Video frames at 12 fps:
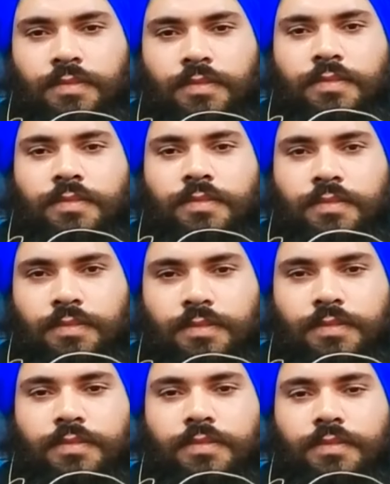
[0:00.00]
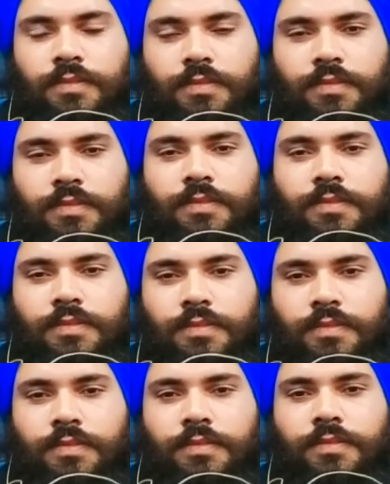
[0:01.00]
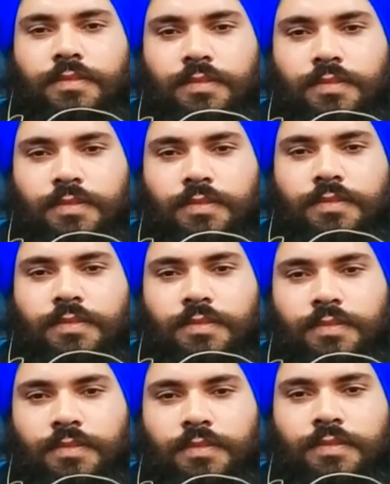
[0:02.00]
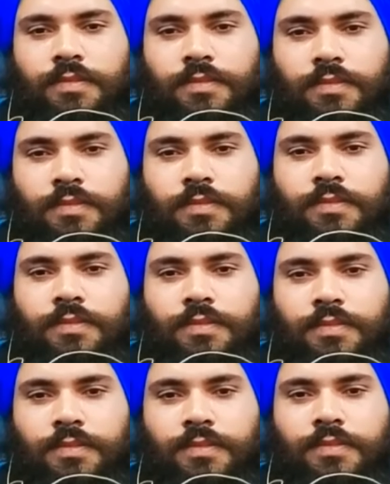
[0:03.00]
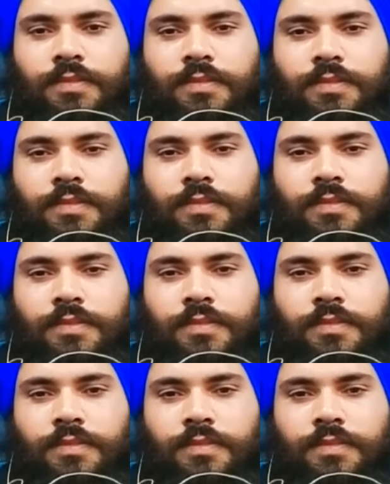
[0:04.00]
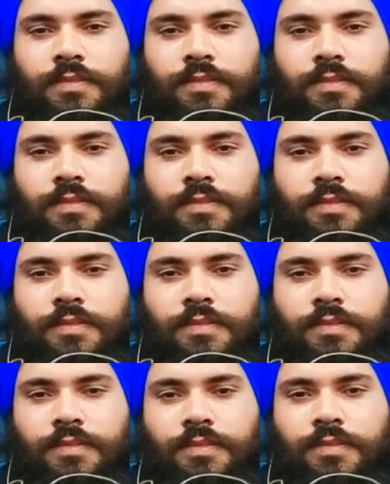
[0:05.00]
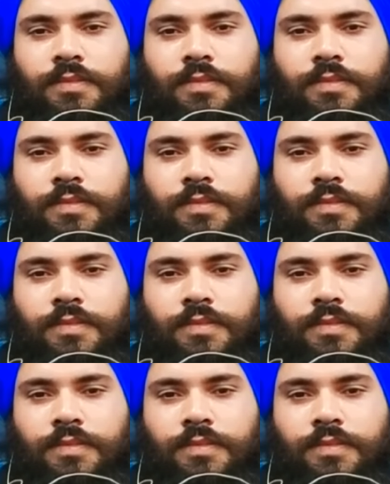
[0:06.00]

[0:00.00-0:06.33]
(silent)